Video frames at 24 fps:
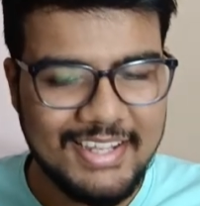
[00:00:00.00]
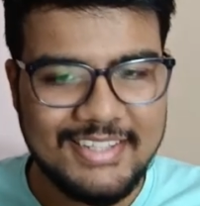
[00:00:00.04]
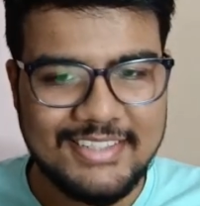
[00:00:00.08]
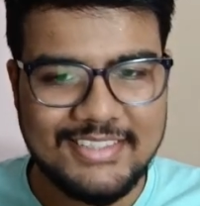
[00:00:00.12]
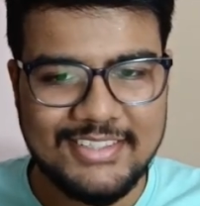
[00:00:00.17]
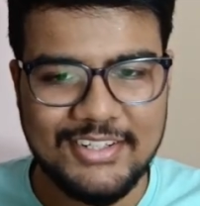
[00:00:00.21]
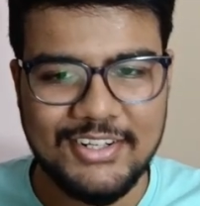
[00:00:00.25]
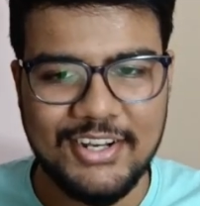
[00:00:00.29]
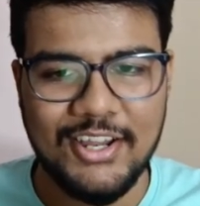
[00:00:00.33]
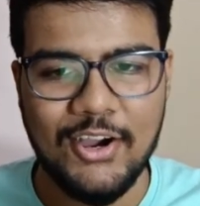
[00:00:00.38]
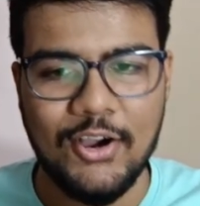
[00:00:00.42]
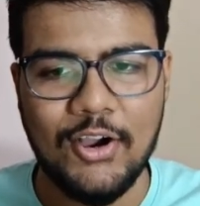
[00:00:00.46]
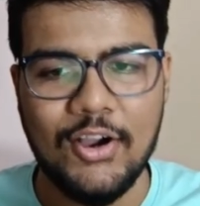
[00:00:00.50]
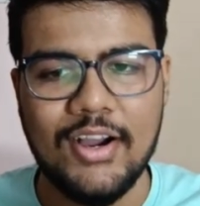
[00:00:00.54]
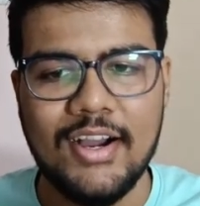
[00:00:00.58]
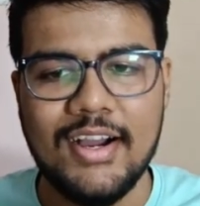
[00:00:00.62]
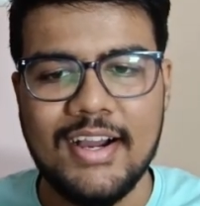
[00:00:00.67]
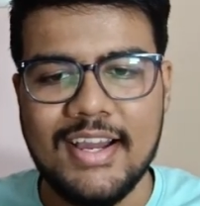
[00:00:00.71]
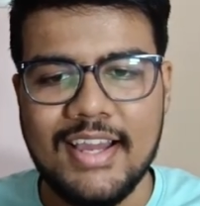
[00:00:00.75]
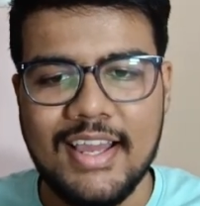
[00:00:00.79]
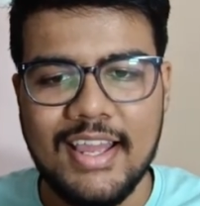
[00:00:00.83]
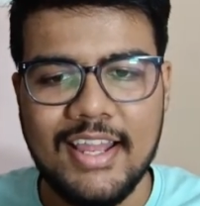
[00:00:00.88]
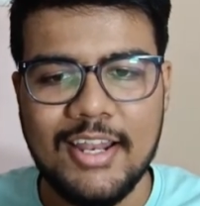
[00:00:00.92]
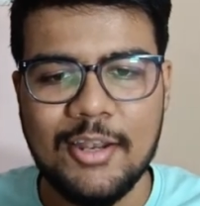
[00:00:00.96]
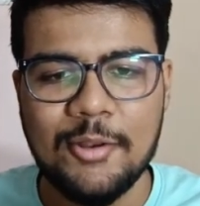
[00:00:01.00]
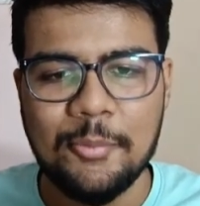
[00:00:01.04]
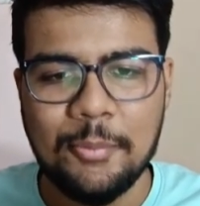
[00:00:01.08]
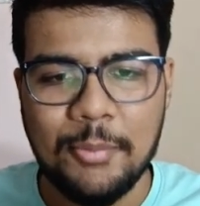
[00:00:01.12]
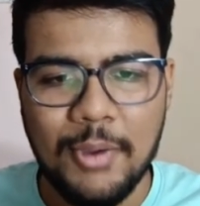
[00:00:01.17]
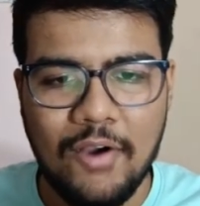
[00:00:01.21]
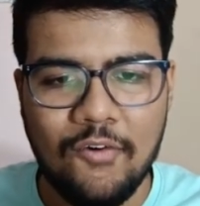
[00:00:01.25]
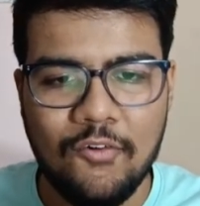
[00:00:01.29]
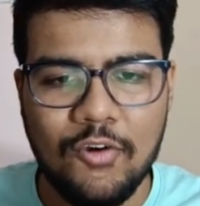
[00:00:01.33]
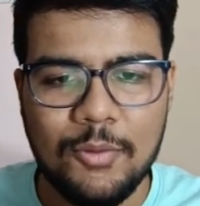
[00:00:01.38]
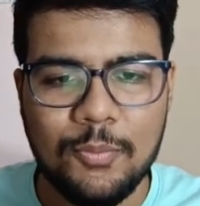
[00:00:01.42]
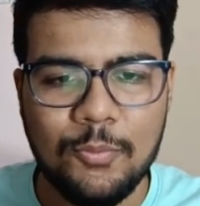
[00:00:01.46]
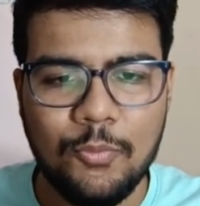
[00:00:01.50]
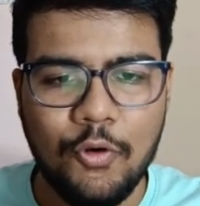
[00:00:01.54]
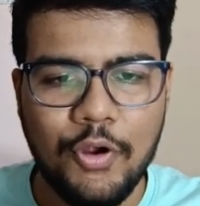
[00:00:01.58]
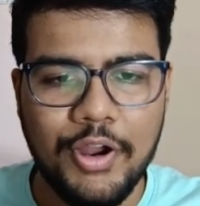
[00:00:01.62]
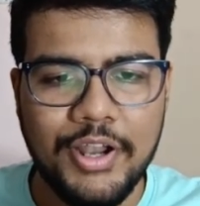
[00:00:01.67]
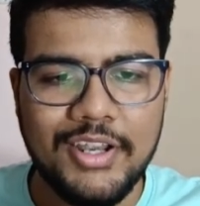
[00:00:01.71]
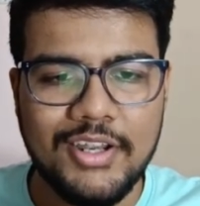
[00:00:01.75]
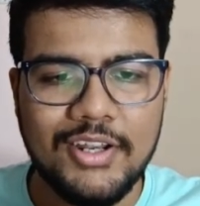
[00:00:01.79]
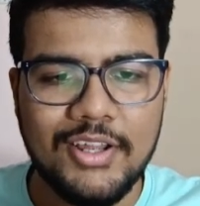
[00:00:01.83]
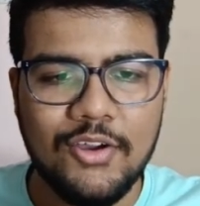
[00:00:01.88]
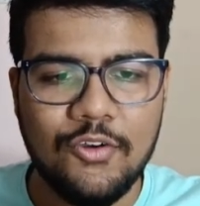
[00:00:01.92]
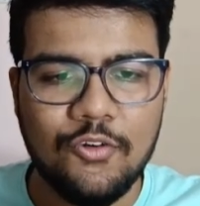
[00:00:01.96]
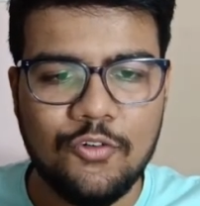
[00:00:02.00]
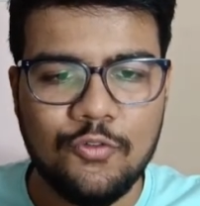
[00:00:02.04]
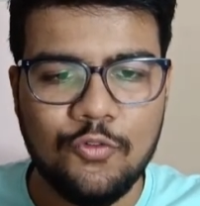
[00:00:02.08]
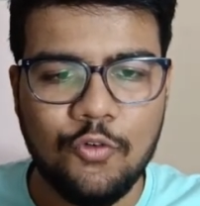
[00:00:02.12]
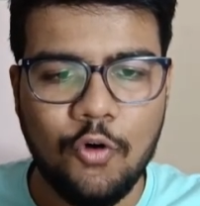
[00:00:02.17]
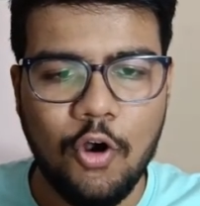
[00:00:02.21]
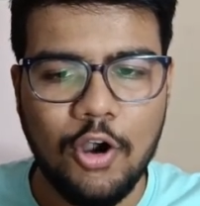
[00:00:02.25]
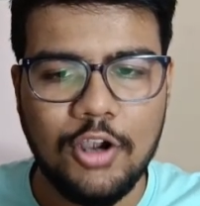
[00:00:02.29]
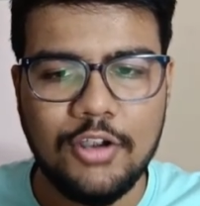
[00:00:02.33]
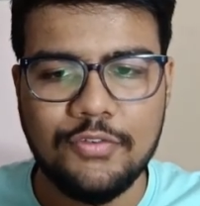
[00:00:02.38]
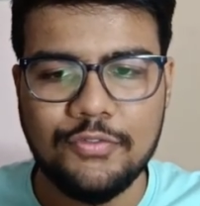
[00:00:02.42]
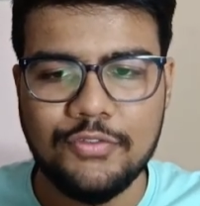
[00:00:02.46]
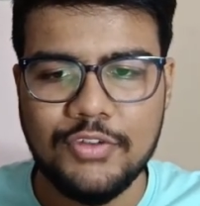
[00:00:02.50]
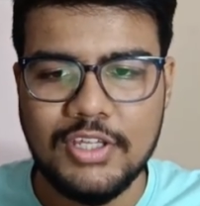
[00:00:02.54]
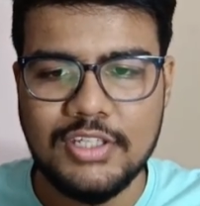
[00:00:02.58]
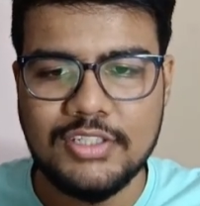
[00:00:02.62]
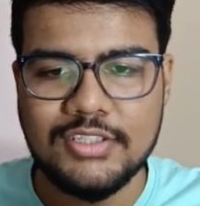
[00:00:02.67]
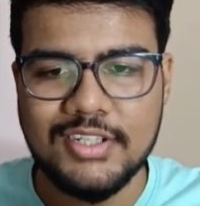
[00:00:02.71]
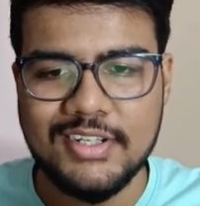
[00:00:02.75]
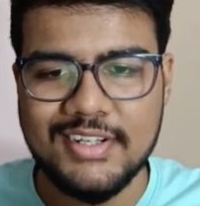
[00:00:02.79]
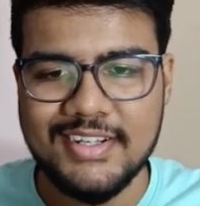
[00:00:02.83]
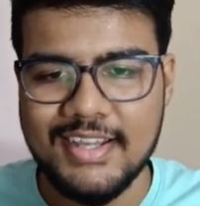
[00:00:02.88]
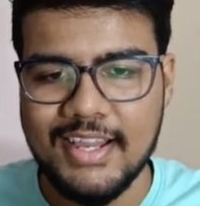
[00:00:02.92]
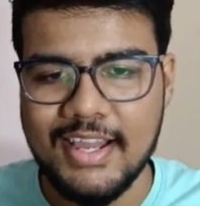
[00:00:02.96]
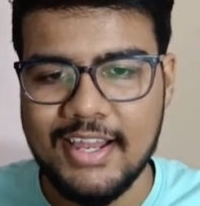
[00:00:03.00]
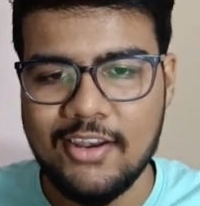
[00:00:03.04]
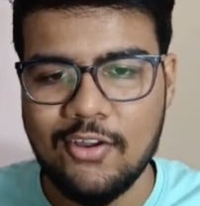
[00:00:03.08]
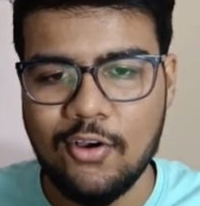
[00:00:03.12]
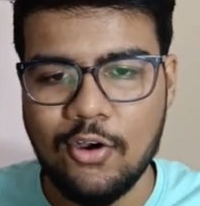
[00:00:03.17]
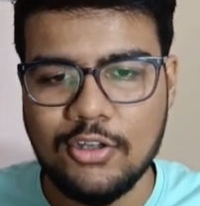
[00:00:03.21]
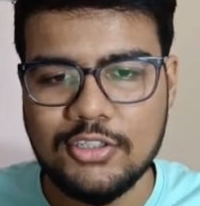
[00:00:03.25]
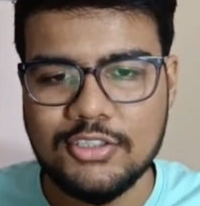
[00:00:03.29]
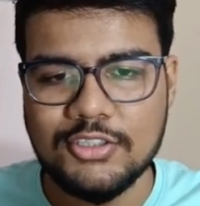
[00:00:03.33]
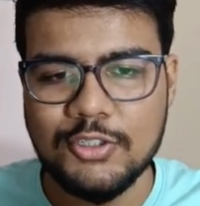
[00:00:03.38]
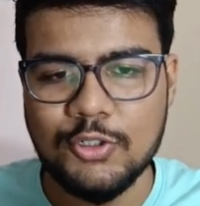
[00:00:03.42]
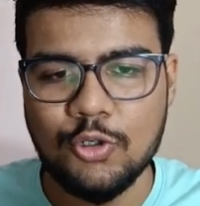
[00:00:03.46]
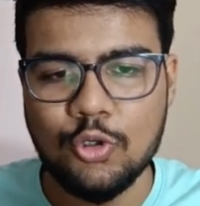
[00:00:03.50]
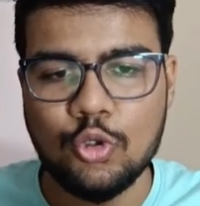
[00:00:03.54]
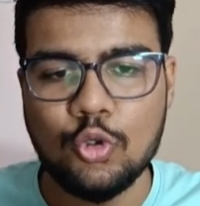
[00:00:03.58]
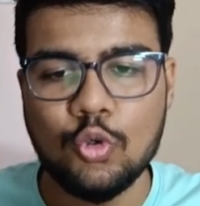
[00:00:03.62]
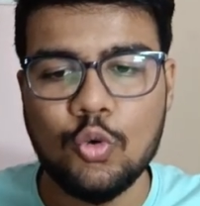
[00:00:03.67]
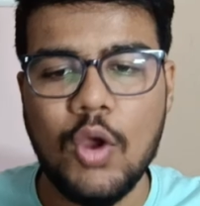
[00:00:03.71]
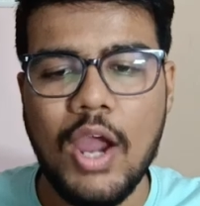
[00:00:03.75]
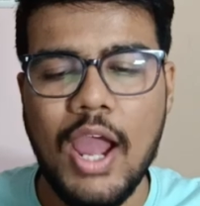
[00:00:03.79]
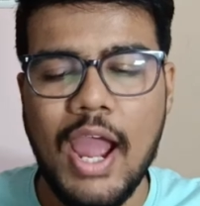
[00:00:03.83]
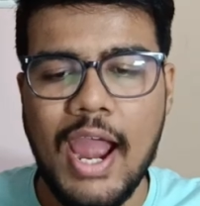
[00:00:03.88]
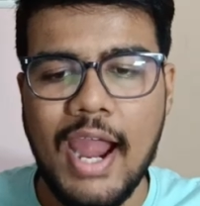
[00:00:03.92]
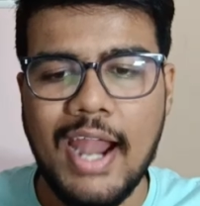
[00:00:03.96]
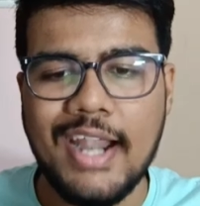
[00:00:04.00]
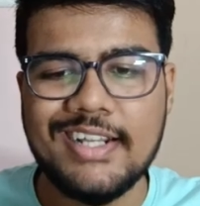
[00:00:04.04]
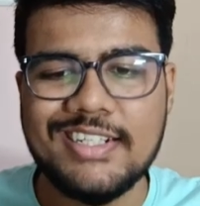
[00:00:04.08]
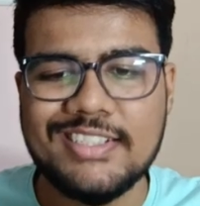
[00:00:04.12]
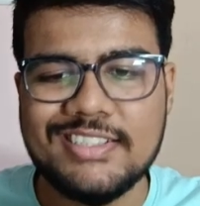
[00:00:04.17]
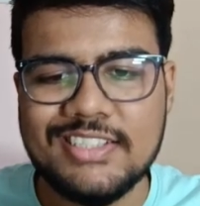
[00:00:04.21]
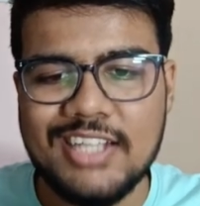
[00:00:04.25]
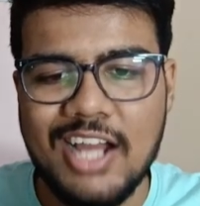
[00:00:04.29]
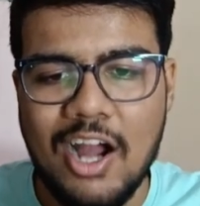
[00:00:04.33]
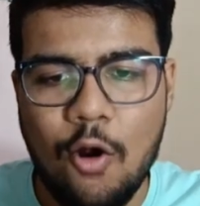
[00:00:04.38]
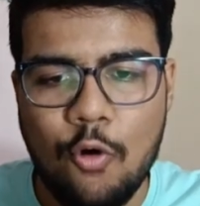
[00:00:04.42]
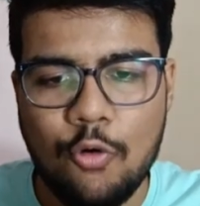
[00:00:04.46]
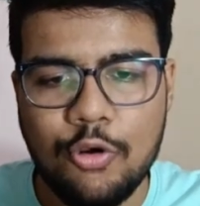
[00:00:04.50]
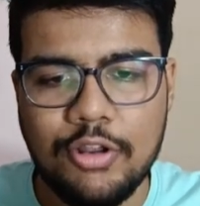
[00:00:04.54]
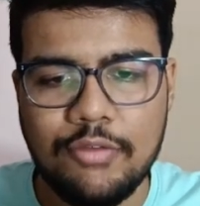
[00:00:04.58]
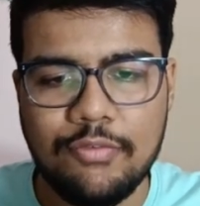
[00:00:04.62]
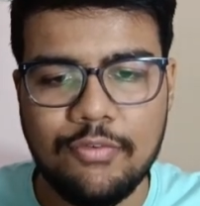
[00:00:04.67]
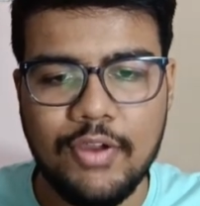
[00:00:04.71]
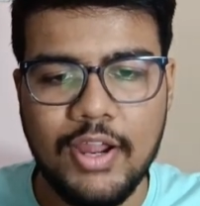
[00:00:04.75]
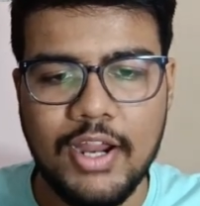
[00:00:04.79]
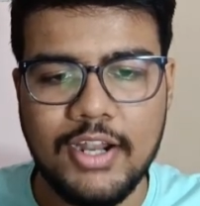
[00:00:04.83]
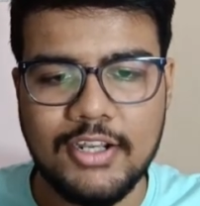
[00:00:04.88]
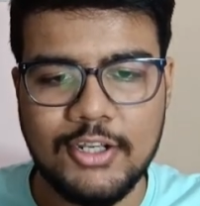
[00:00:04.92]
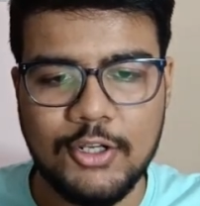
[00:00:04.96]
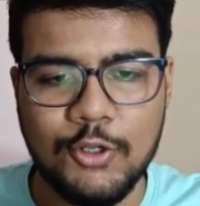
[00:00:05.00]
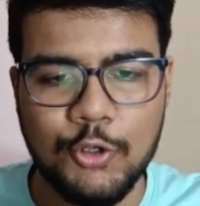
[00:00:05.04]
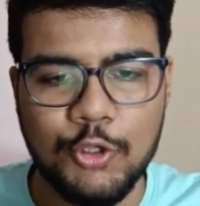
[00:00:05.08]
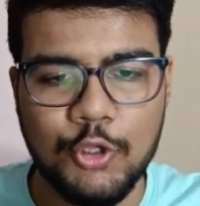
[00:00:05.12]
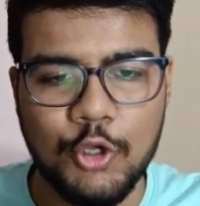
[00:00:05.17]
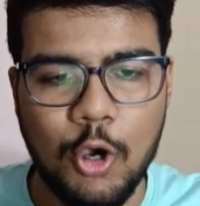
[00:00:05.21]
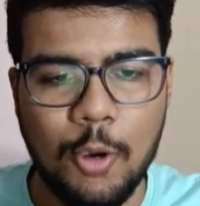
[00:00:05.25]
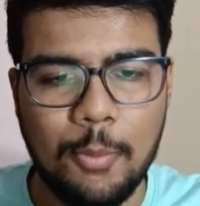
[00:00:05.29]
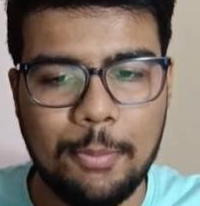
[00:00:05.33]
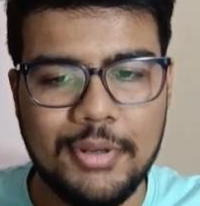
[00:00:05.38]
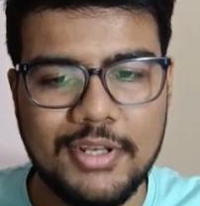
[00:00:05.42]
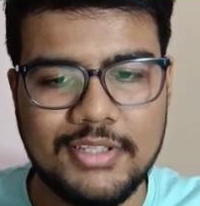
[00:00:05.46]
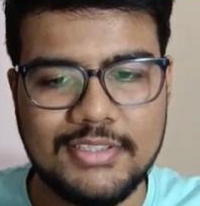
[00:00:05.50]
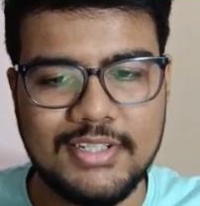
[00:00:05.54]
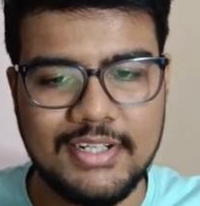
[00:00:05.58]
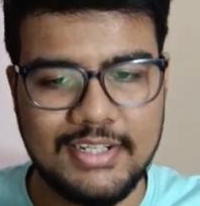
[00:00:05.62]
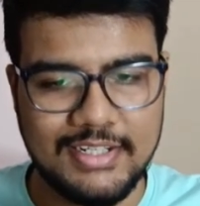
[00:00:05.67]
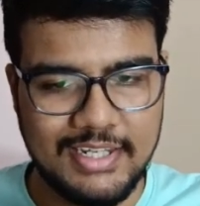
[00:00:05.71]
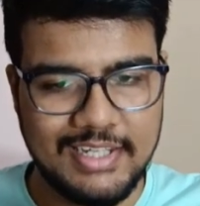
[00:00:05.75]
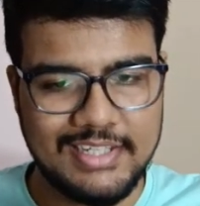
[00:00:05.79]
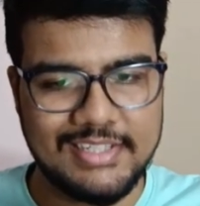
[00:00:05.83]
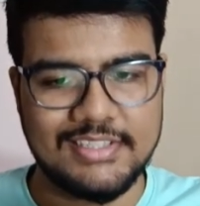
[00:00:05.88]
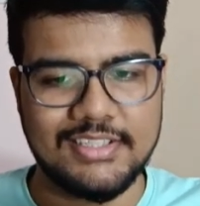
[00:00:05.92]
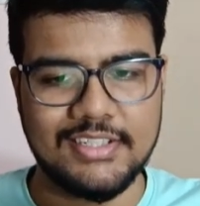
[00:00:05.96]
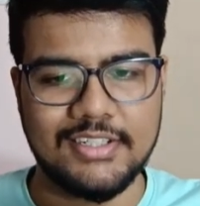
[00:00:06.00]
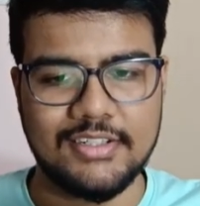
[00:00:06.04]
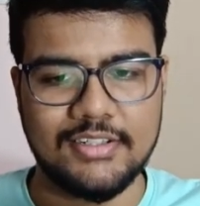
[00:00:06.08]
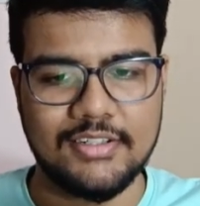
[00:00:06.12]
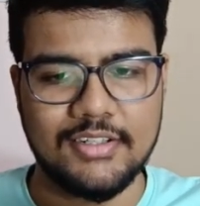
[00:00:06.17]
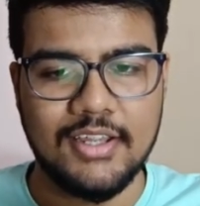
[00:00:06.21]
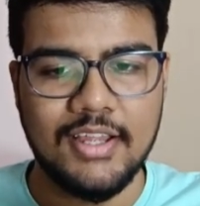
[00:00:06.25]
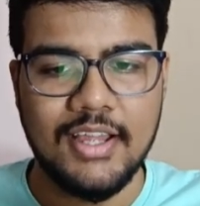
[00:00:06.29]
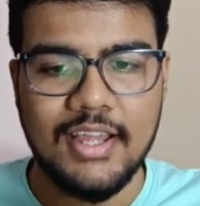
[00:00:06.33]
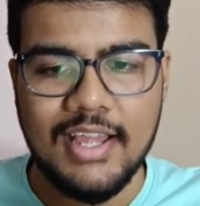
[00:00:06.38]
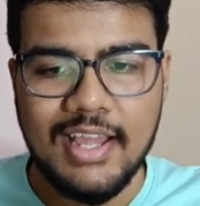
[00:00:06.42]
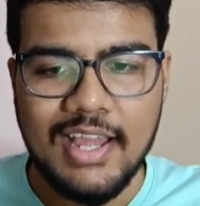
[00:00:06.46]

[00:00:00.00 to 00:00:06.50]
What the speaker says: So now, in PowerPoint, what feature allows you to add sound effect to your presentation?